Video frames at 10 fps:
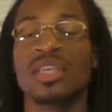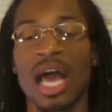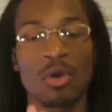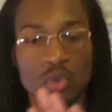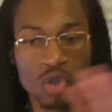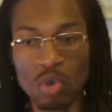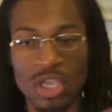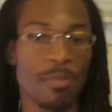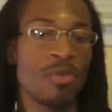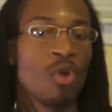Now, don't
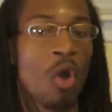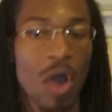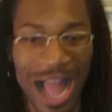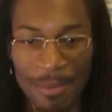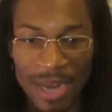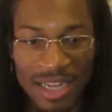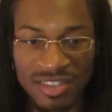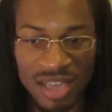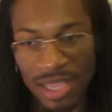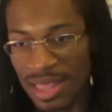get me wrong, I'm not
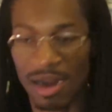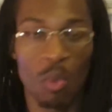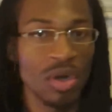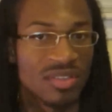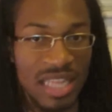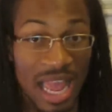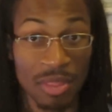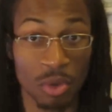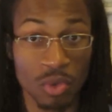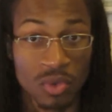saying that I want to see
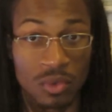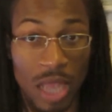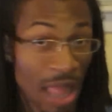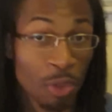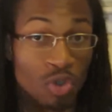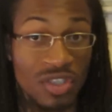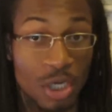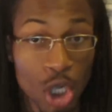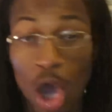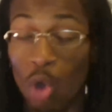
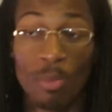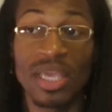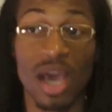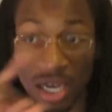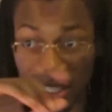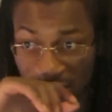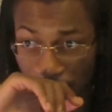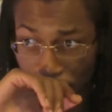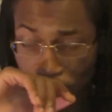Athelstan go, because